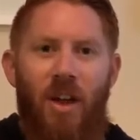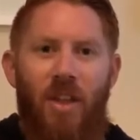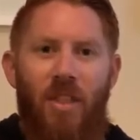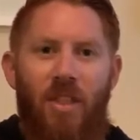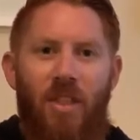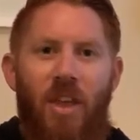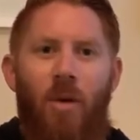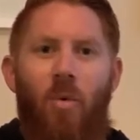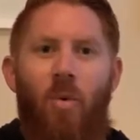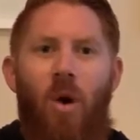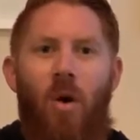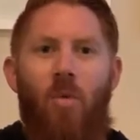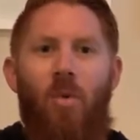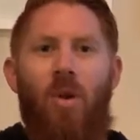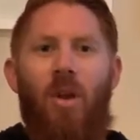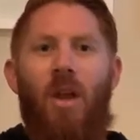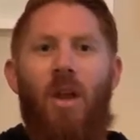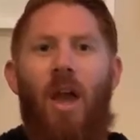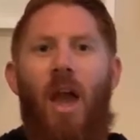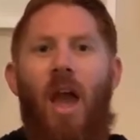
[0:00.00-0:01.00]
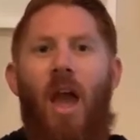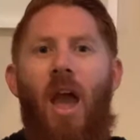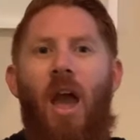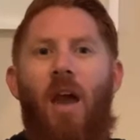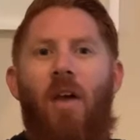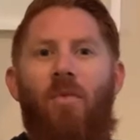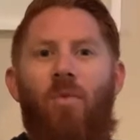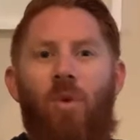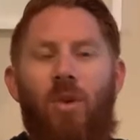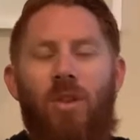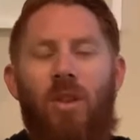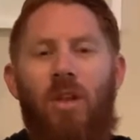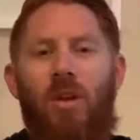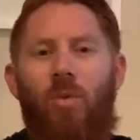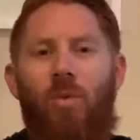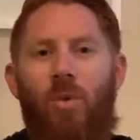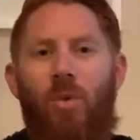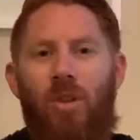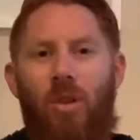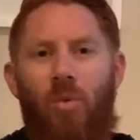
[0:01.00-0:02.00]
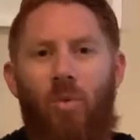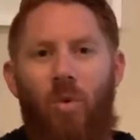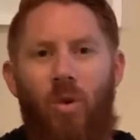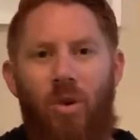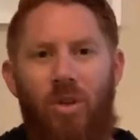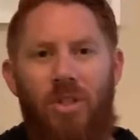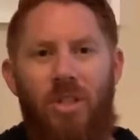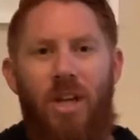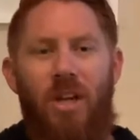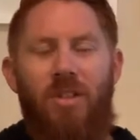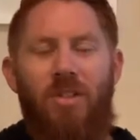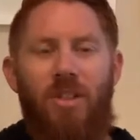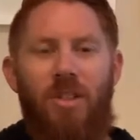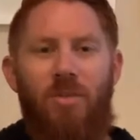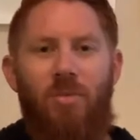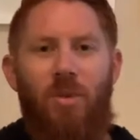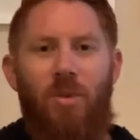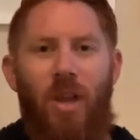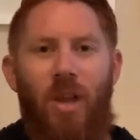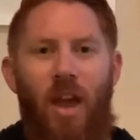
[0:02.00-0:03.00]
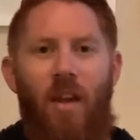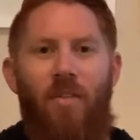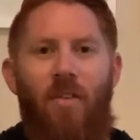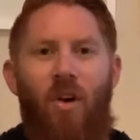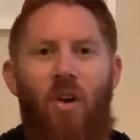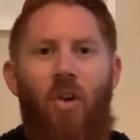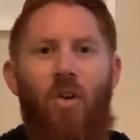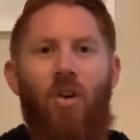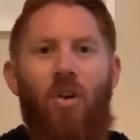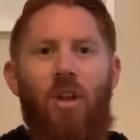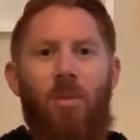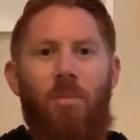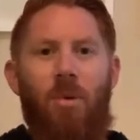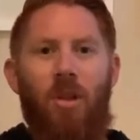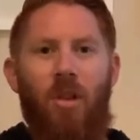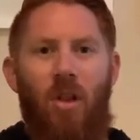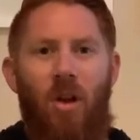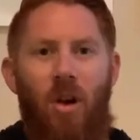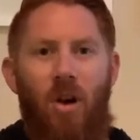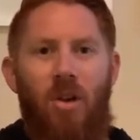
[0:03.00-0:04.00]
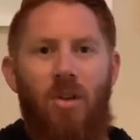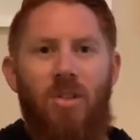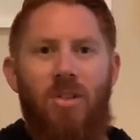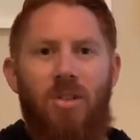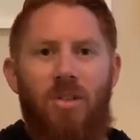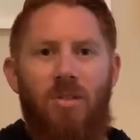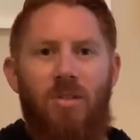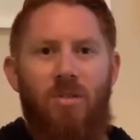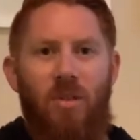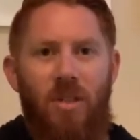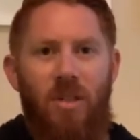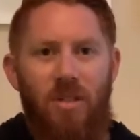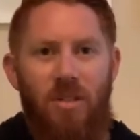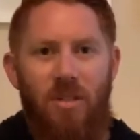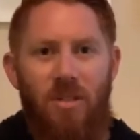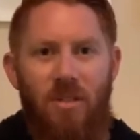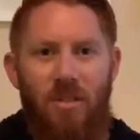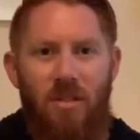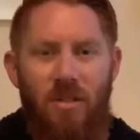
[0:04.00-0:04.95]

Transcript: that what we have, what the what the word tells us we have already belongs to us.